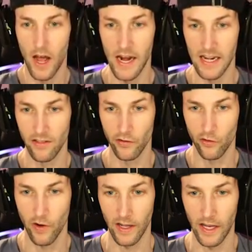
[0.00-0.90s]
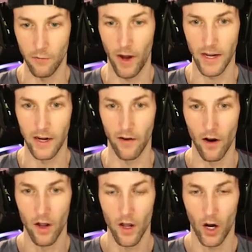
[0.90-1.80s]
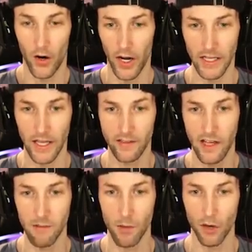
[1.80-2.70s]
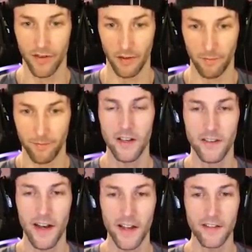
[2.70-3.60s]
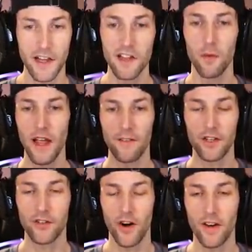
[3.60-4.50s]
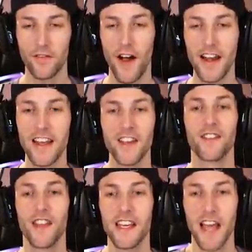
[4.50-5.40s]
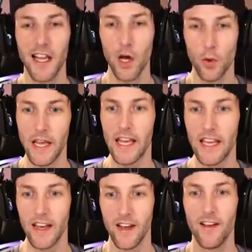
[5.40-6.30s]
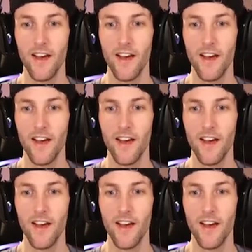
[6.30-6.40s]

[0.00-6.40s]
I need this green key right here. All right, let's keep moving, because the next key that we have to try to find is the yellow key.